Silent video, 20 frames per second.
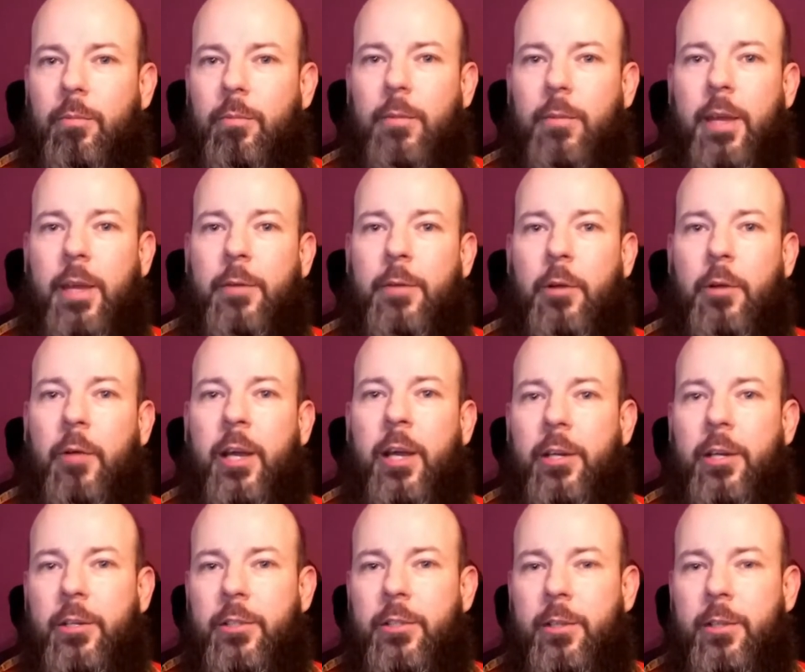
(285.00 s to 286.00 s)
they're a great
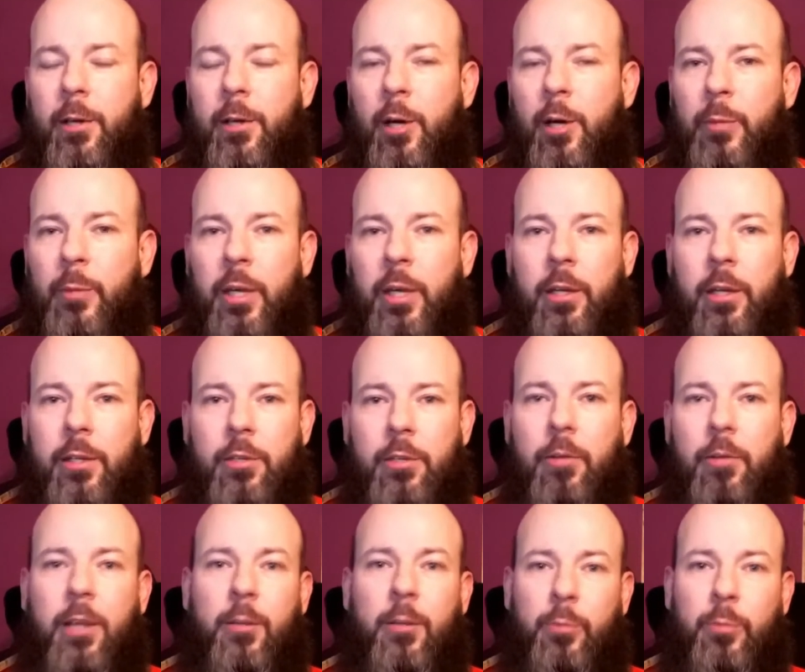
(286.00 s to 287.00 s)
addition to the hobby, and it's
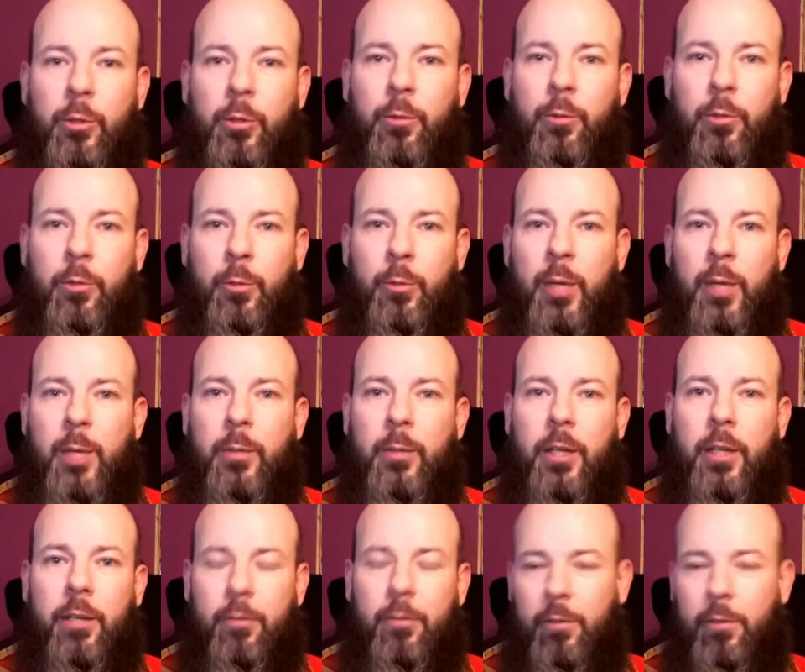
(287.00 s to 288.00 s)
great they've brought new people
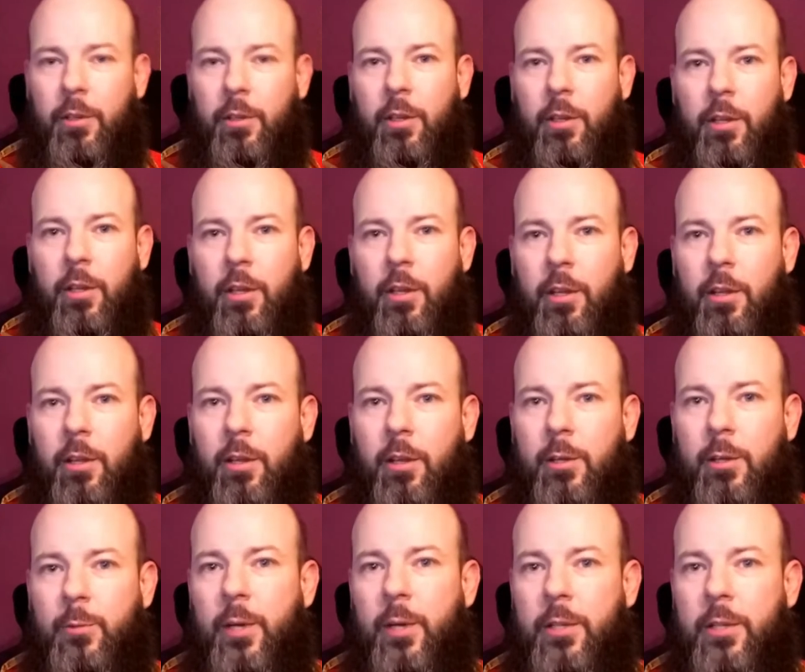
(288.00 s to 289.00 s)
in,
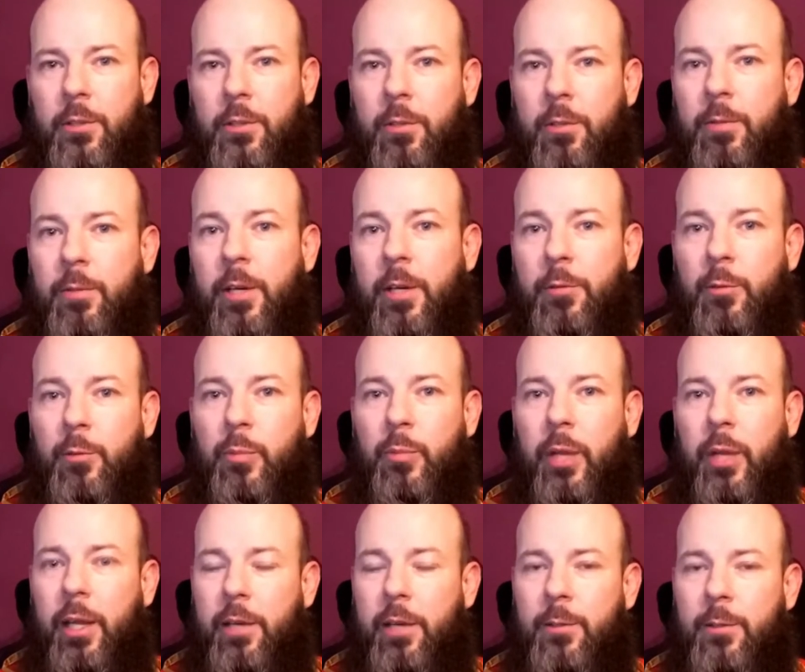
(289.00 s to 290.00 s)
as well as other veteran
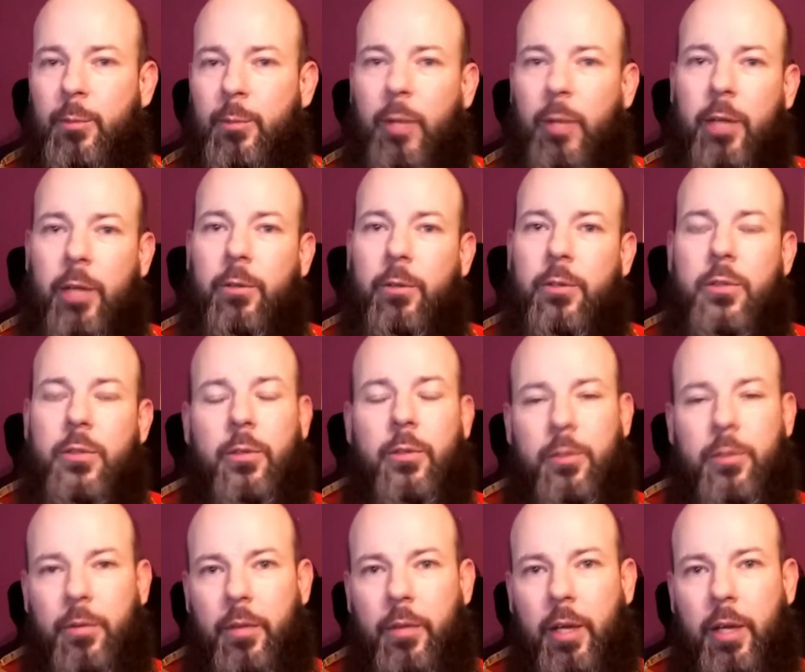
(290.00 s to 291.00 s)
players who play all sorts
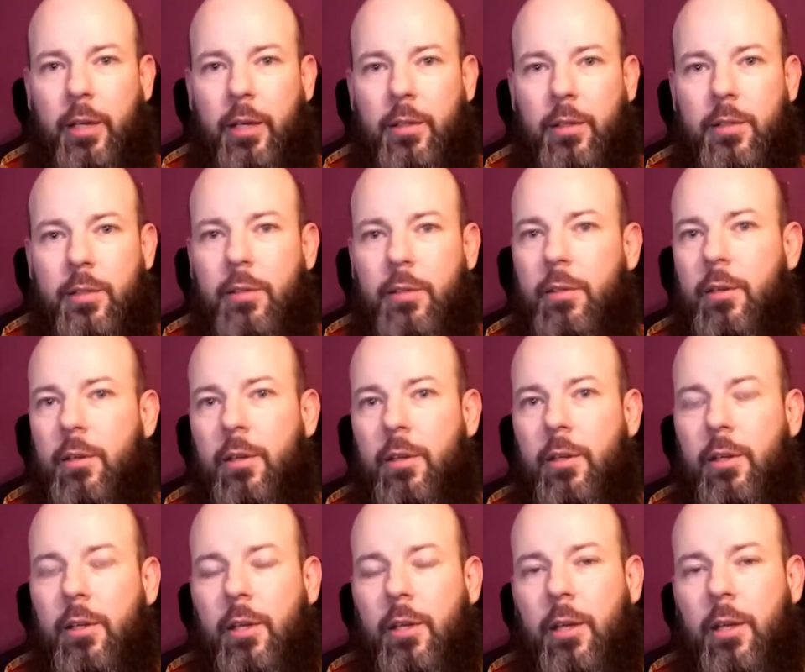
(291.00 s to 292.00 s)
of things,
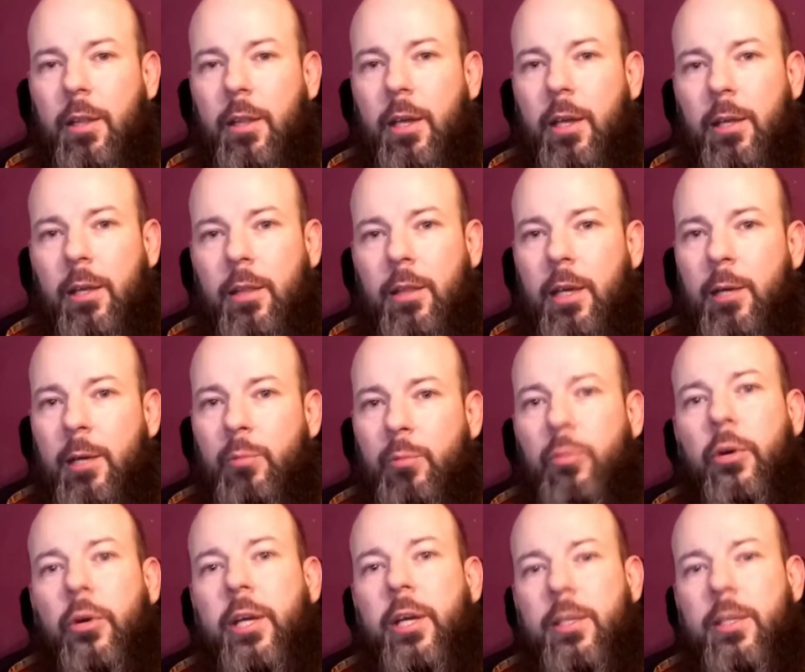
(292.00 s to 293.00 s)
and they
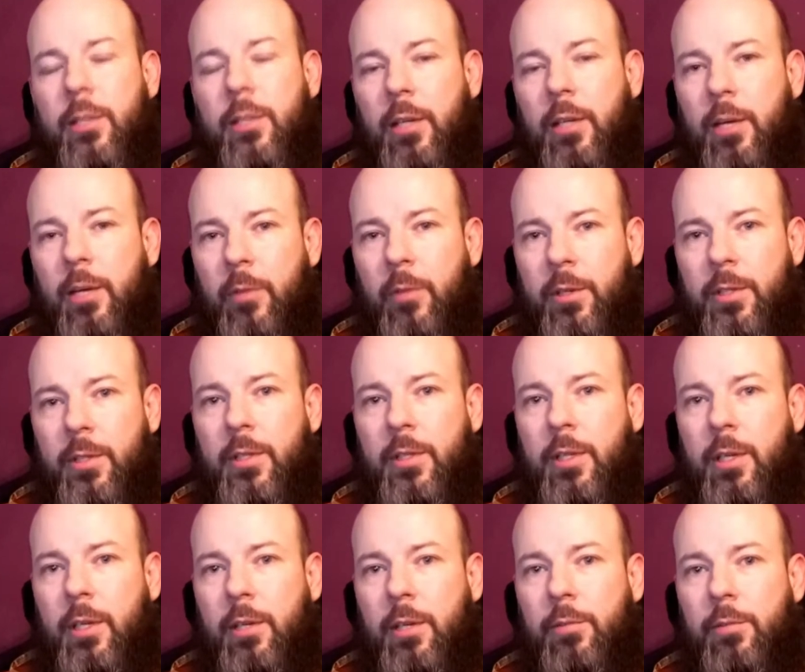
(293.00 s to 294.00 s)
embrace the
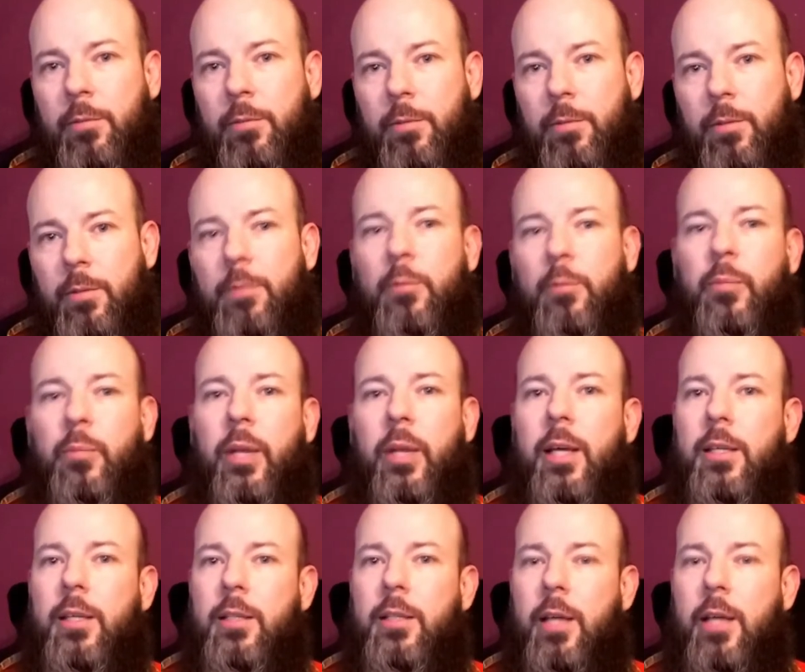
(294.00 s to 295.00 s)
diversity of different
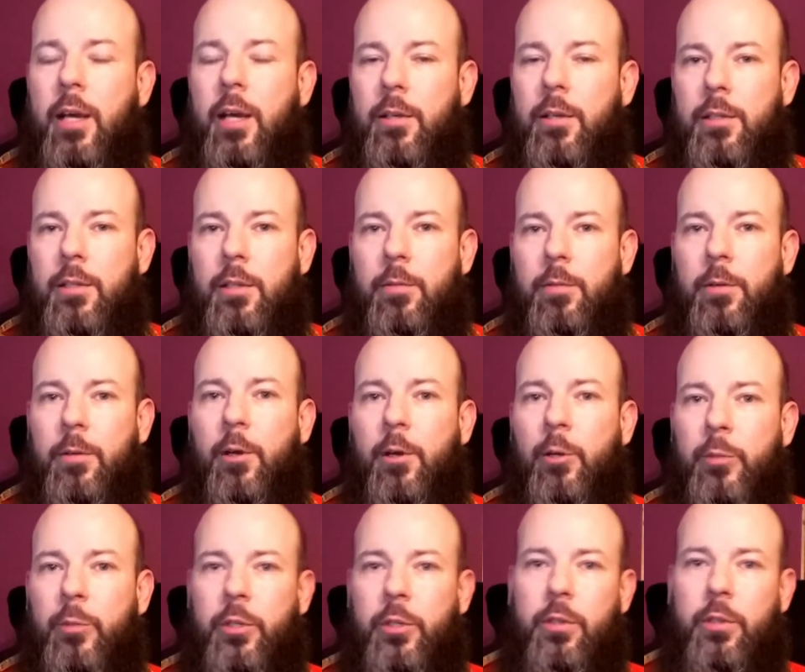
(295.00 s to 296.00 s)
play styles and different
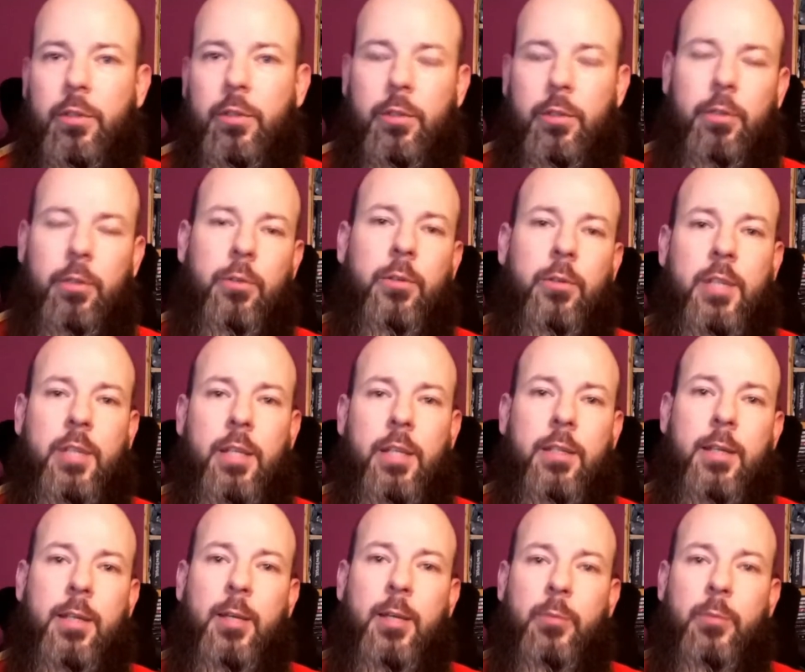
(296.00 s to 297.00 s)
options, and of course
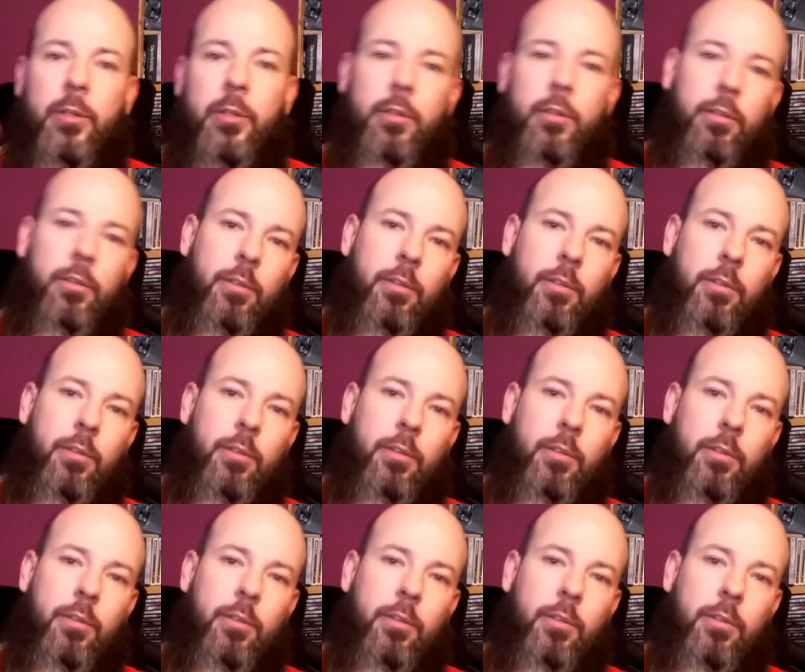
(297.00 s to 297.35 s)
entertainment.